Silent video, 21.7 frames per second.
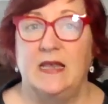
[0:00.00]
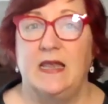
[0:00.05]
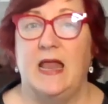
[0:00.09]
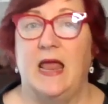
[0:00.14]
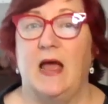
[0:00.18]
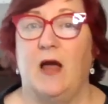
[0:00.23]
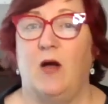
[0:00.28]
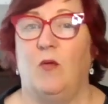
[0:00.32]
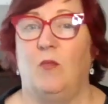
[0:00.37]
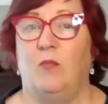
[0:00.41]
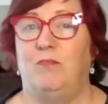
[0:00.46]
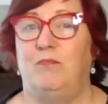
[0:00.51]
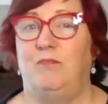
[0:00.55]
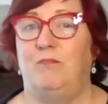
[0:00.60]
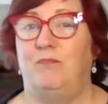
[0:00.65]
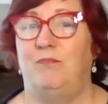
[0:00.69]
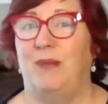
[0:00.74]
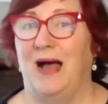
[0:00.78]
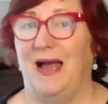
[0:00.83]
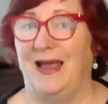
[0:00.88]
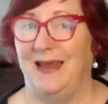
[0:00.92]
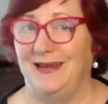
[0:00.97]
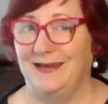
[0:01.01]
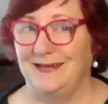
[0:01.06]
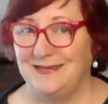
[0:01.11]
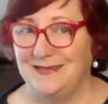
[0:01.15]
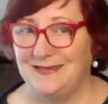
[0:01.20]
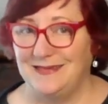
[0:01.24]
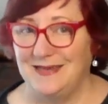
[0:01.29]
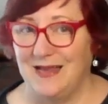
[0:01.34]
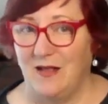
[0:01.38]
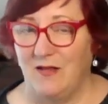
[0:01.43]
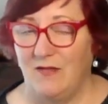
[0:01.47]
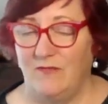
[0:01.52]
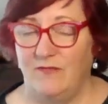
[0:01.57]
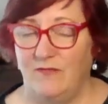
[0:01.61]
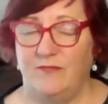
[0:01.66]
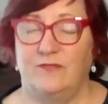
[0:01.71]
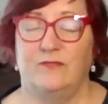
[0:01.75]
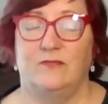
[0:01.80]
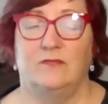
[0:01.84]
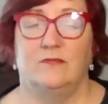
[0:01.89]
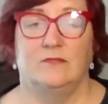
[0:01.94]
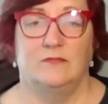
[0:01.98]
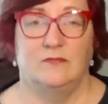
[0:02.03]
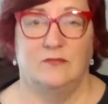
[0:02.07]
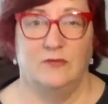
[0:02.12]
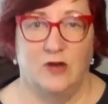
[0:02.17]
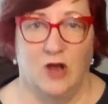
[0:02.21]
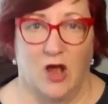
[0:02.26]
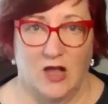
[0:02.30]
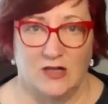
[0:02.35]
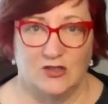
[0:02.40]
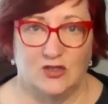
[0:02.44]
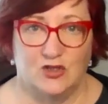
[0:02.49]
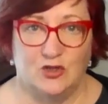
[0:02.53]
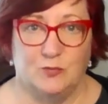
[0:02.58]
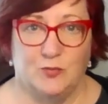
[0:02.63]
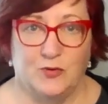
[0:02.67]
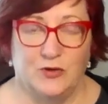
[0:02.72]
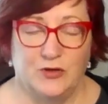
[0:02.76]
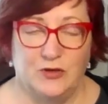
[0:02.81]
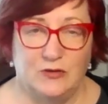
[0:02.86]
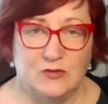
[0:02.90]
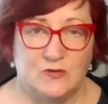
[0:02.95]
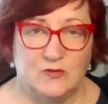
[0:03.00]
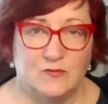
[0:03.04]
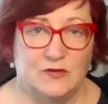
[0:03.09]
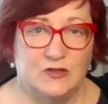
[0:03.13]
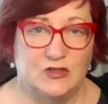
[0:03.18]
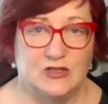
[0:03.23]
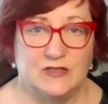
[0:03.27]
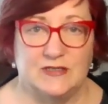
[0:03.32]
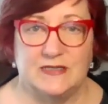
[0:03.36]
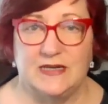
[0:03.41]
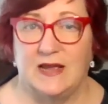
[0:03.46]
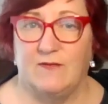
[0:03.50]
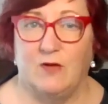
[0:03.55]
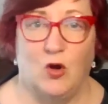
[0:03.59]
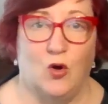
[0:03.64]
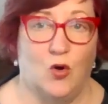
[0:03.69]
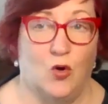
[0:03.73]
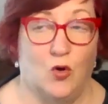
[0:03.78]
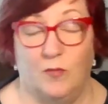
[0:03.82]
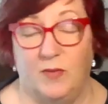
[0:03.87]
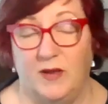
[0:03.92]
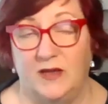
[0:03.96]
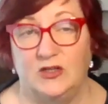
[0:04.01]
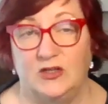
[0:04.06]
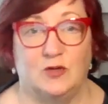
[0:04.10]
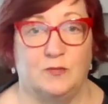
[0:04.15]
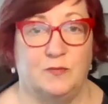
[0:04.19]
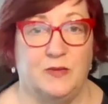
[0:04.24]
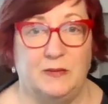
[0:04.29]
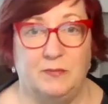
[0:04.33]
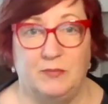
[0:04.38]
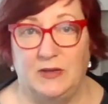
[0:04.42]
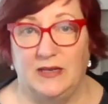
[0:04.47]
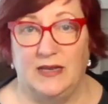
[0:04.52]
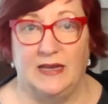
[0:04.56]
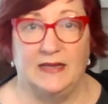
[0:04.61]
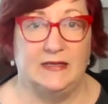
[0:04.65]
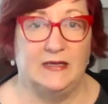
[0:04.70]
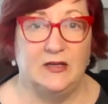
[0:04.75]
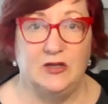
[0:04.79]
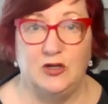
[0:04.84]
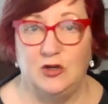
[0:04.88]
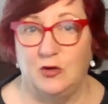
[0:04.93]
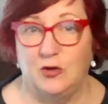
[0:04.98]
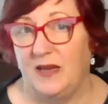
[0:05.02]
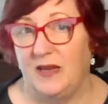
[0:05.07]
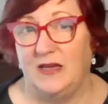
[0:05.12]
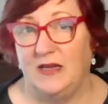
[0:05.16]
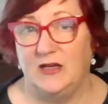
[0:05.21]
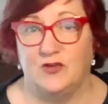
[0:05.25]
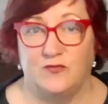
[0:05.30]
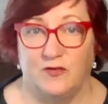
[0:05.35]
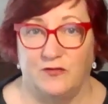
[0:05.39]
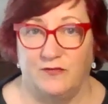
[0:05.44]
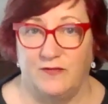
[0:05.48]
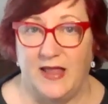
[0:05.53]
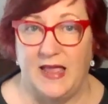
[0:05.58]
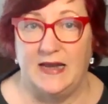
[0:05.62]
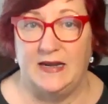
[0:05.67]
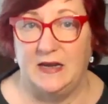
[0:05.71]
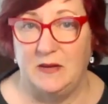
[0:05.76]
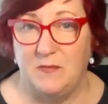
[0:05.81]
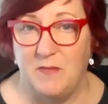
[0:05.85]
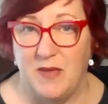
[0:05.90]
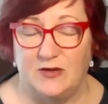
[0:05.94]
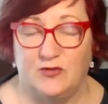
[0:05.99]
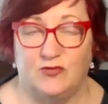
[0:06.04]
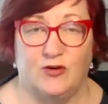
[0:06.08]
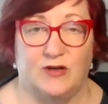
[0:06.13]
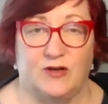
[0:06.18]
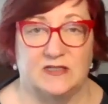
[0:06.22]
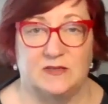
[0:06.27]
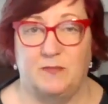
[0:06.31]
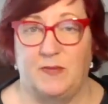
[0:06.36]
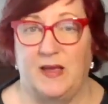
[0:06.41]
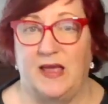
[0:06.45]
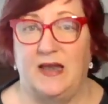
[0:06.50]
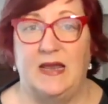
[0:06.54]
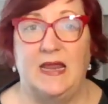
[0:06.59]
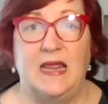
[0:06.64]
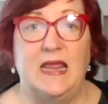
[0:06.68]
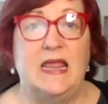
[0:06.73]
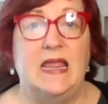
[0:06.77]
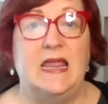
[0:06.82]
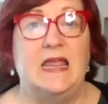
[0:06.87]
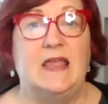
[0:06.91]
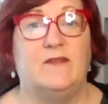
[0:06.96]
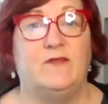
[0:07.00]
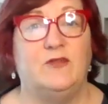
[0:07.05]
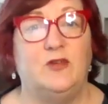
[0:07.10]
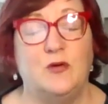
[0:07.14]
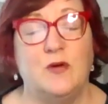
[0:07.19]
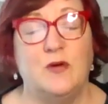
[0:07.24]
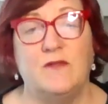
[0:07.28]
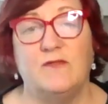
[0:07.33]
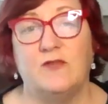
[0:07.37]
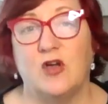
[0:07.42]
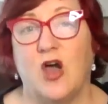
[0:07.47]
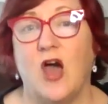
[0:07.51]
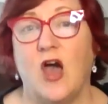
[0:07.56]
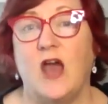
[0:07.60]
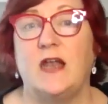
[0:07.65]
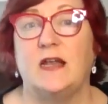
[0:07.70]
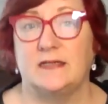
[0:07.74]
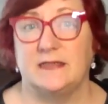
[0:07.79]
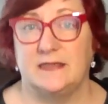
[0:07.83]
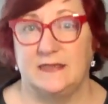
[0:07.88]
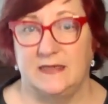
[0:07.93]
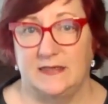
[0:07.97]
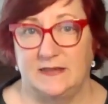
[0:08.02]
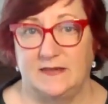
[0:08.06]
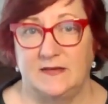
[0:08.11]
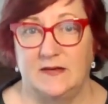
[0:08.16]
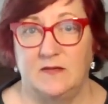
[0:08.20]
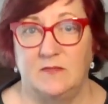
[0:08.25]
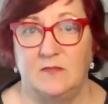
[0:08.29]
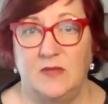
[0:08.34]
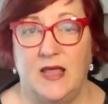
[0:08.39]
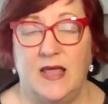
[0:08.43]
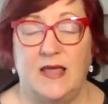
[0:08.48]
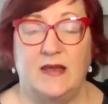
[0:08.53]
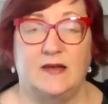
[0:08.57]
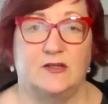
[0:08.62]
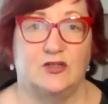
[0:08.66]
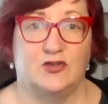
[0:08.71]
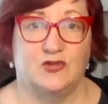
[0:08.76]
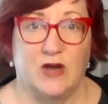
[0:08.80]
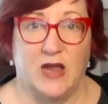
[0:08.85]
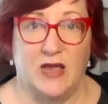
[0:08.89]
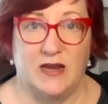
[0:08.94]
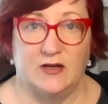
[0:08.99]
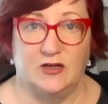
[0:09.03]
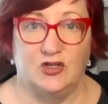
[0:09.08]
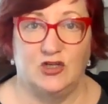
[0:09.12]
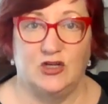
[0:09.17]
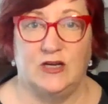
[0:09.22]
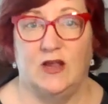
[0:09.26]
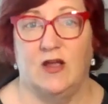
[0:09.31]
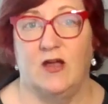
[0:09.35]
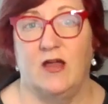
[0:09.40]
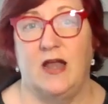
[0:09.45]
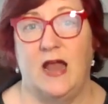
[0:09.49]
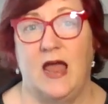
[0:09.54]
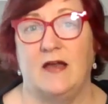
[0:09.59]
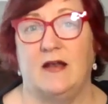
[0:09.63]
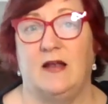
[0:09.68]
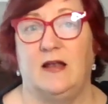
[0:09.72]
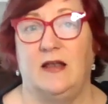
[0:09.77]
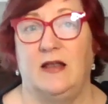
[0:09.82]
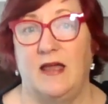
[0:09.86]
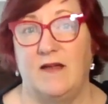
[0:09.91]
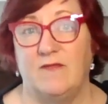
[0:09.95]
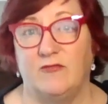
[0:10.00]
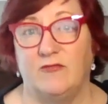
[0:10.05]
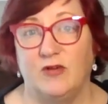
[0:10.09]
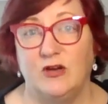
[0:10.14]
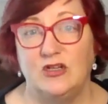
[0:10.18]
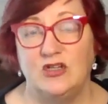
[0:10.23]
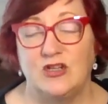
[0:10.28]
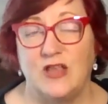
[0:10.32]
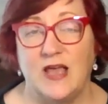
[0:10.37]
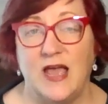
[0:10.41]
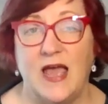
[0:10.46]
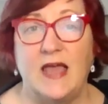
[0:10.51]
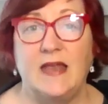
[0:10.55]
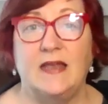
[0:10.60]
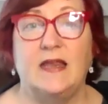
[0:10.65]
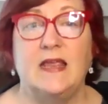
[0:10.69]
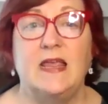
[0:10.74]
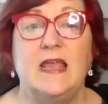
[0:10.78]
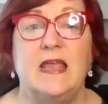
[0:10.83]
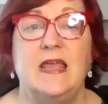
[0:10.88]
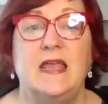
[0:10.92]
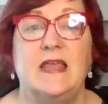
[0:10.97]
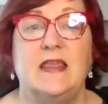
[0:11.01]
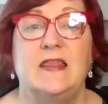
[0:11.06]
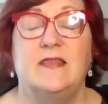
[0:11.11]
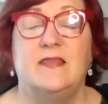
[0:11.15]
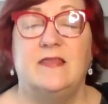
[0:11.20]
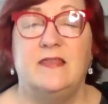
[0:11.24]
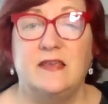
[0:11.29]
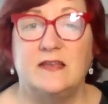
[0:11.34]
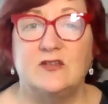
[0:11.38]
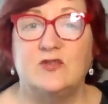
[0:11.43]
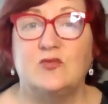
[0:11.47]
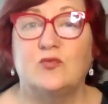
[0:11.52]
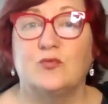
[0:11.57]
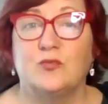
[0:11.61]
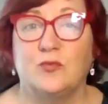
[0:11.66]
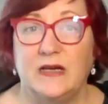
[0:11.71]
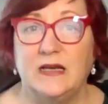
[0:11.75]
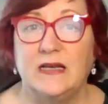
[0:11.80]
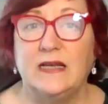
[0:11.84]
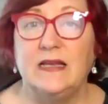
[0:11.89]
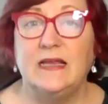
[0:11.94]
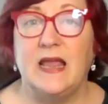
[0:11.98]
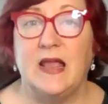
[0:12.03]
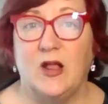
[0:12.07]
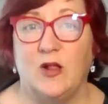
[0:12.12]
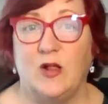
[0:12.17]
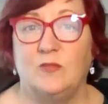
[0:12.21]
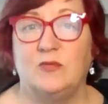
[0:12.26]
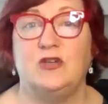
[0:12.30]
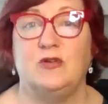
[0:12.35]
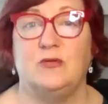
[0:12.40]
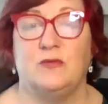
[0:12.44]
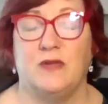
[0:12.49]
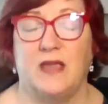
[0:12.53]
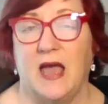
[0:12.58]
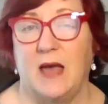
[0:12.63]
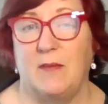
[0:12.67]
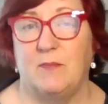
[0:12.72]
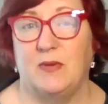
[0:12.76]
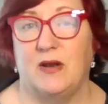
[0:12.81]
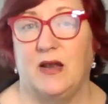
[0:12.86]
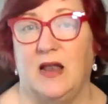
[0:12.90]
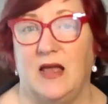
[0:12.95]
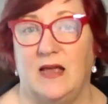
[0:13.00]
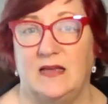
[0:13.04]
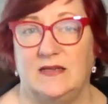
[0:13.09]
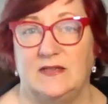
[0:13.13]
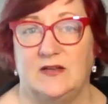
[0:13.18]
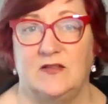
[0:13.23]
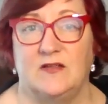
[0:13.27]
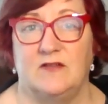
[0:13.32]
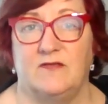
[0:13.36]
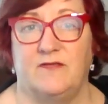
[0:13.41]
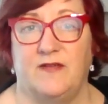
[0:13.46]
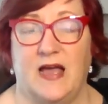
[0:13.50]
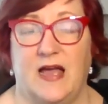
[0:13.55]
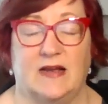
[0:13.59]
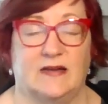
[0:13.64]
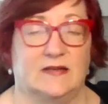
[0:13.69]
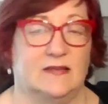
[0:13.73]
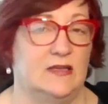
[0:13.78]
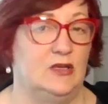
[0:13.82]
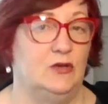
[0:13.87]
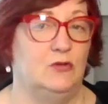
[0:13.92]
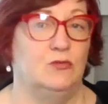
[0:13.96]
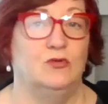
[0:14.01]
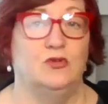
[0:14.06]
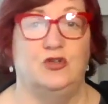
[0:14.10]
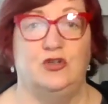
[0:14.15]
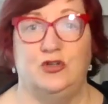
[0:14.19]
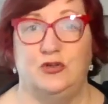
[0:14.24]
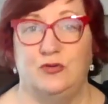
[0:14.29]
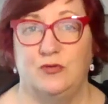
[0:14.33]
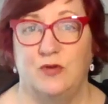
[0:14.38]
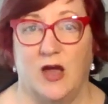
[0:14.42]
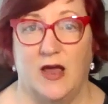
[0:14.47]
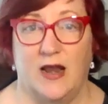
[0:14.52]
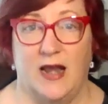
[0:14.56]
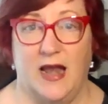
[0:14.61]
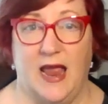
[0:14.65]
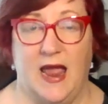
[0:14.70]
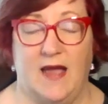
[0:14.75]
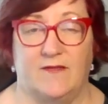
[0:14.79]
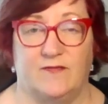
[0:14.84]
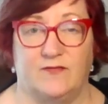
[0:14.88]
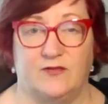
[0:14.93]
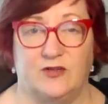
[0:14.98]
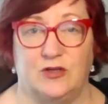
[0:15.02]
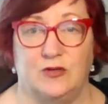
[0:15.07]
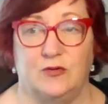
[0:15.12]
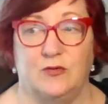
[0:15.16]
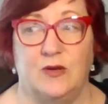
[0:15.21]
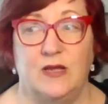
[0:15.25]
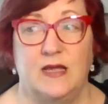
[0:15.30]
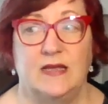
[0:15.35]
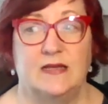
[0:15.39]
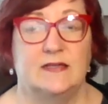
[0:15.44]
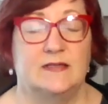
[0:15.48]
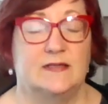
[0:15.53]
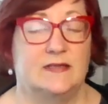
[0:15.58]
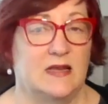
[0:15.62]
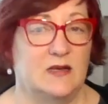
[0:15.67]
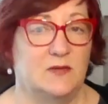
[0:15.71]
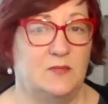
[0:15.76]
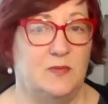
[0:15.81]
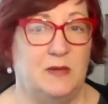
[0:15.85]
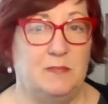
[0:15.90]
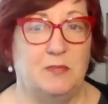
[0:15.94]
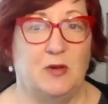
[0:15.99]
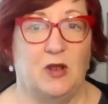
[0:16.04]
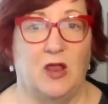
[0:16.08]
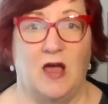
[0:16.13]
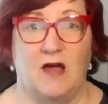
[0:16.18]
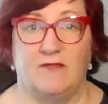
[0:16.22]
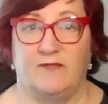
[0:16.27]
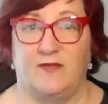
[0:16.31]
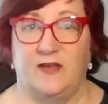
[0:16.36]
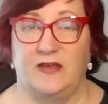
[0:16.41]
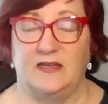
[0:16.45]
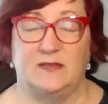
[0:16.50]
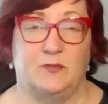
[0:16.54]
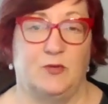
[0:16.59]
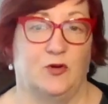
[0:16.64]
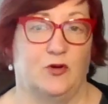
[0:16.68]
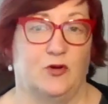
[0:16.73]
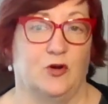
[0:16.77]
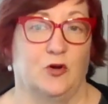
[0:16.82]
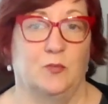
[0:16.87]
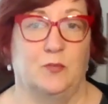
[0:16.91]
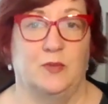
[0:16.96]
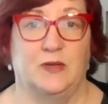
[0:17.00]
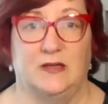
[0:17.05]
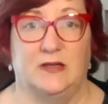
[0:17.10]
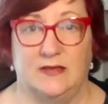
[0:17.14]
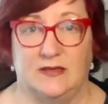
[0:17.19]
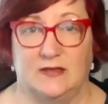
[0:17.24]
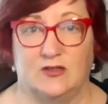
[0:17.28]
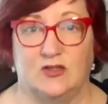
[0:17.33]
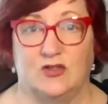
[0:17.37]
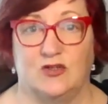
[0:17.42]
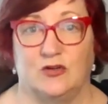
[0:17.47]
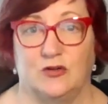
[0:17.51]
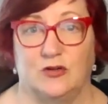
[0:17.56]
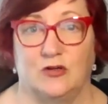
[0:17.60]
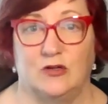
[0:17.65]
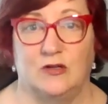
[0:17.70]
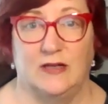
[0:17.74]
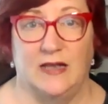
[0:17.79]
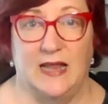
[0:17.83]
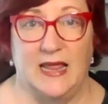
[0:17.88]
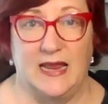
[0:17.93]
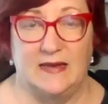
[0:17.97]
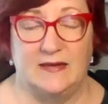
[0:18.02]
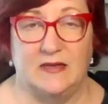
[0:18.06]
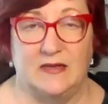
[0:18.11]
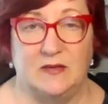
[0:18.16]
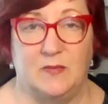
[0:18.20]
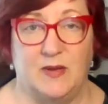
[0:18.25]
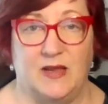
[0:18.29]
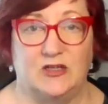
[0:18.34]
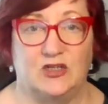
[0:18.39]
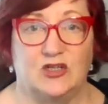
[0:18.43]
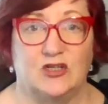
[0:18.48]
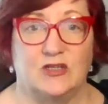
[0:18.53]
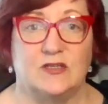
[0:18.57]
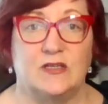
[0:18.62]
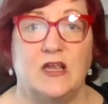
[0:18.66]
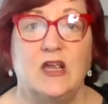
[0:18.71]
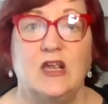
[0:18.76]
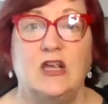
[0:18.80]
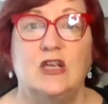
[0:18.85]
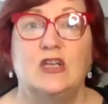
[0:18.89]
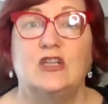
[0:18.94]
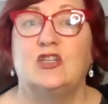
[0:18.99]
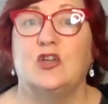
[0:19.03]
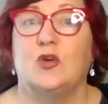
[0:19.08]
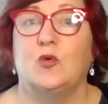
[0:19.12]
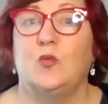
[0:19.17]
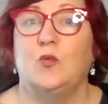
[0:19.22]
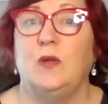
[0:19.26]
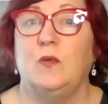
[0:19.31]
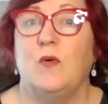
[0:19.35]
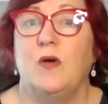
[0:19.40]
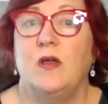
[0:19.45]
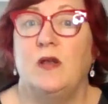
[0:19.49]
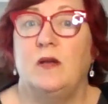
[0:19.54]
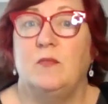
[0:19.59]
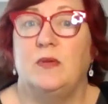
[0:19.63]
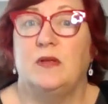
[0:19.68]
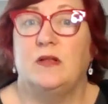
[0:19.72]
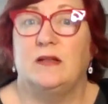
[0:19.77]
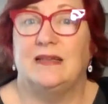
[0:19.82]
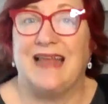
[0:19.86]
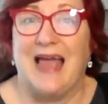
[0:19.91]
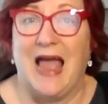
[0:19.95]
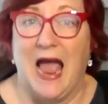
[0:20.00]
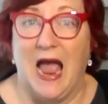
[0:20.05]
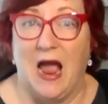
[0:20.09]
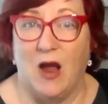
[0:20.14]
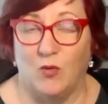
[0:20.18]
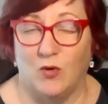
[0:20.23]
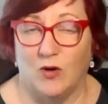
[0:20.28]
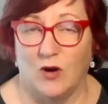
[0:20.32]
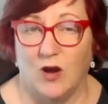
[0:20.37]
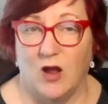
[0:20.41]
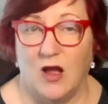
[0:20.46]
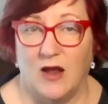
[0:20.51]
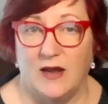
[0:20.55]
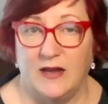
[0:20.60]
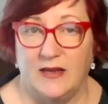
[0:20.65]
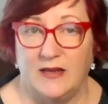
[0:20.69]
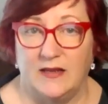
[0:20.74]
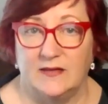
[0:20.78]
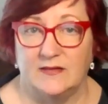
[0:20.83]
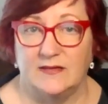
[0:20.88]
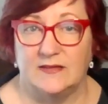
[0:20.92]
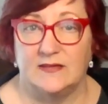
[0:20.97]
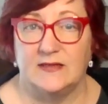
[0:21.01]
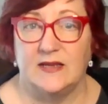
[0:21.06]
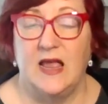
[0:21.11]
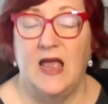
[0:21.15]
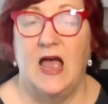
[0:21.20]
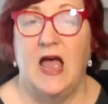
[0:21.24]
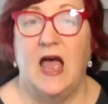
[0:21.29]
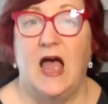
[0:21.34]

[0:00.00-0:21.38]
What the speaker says: Now, by itself, not super useful just to have a whole bunch of people liking your page for vanity metrics. But if you have got a system and a strategy on how to leverage that, this really helps you capitalize on the fact that you do not have to send people off Facebook or build external landing pages. So we want to build our audience